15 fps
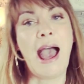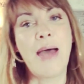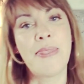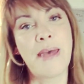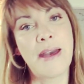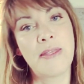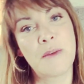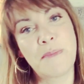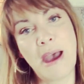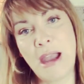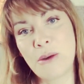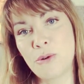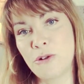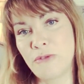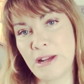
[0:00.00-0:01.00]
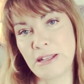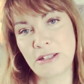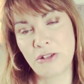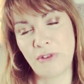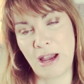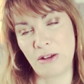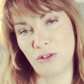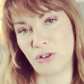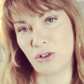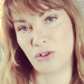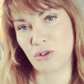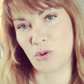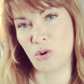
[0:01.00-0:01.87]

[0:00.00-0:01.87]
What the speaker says: and then the bag will rest around your